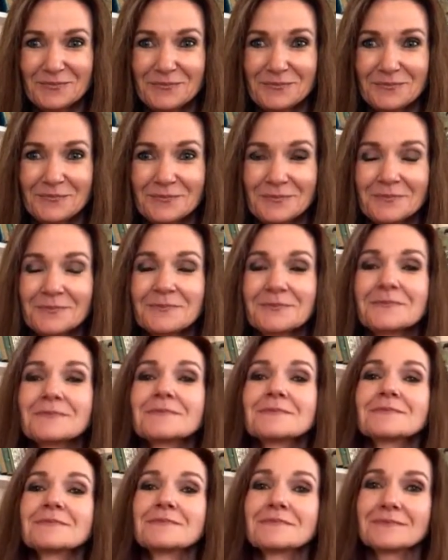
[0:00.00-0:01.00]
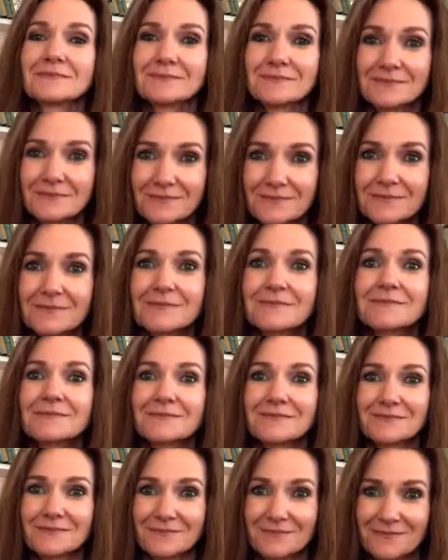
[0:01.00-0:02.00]

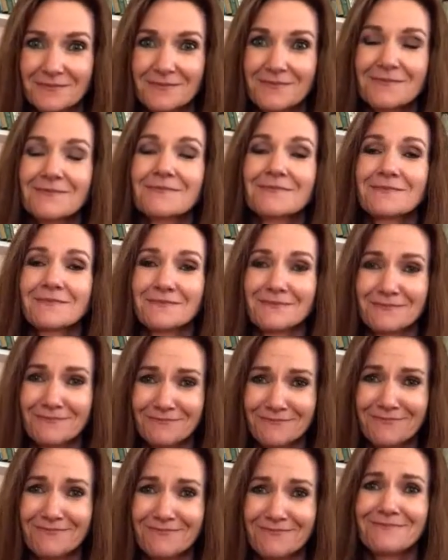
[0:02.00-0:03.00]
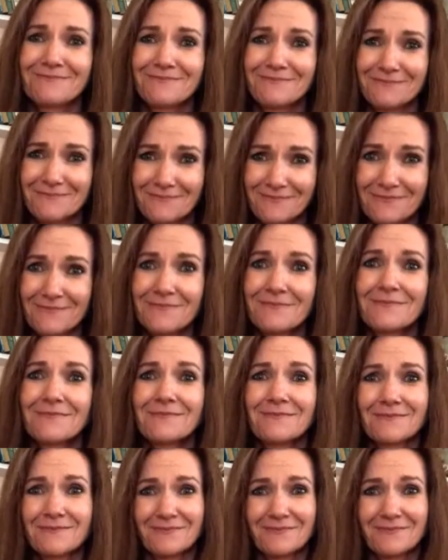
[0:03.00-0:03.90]
This person isn't speaking.